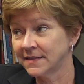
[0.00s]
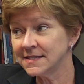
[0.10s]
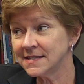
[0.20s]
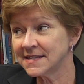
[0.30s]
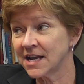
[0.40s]

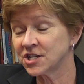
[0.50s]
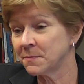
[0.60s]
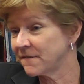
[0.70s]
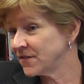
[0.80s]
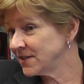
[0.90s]
This is
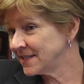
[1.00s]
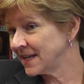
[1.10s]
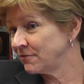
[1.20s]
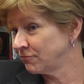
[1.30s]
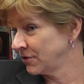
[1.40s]
actually my first
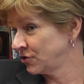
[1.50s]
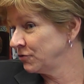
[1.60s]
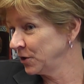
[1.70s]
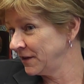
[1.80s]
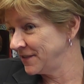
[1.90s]
day
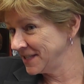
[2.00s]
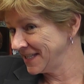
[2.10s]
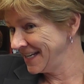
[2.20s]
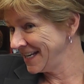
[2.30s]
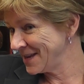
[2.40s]
truly
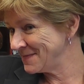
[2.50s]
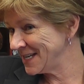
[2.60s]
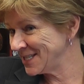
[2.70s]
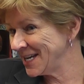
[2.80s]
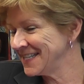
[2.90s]
visiting
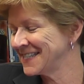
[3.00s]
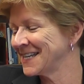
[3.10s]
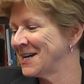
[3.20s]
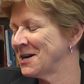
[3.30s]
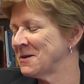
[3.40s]
MHS.
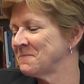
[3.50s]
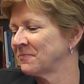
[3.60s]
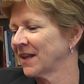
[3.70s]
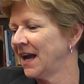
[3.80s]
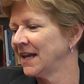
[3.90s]

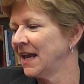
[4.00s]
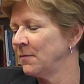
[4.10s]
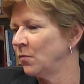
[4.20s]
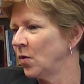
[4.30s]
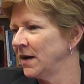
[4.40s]
I
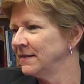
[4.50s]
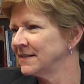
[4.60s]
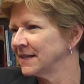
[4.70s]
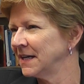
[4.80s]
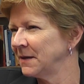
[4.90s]
came one
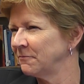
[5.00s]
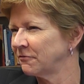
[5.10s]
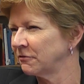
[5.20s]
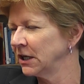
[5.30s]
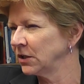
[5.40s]
time
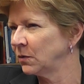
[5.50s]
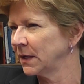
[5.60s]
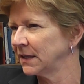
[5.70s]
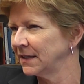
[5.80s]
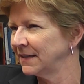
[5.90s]
real
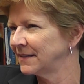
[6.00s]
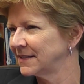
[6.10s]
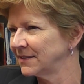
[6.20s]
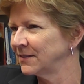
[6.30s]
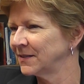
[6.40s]
quickly
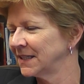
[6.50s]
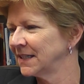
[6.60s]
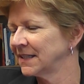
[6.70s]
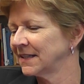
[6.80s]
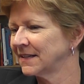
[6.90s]

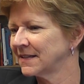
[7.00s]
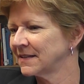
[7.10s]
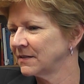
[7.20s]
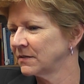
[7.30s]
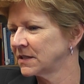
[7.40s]
to
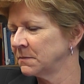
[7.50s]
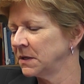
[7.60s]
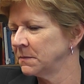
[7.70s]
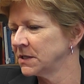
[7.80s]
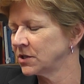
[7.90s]

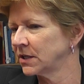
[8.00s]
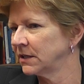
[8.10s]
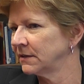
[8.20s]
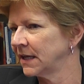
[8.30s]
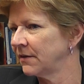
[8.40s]
meet Mr.
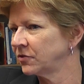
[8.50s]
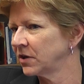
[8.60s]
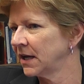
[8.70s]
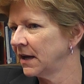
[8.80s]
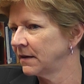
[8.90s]
Krieger
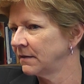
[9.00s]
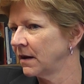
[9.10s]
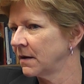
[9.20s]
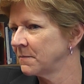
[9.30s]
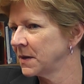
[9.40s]
after I had
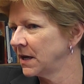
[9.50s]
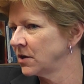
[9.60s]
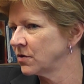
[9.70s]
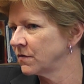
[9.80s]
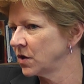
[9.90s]
been
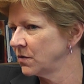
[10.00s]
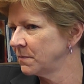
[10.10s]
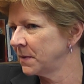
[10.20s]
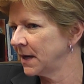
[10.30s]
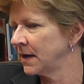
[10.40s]
interviewed,
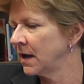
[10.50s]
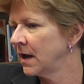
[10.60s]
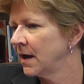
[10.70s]
but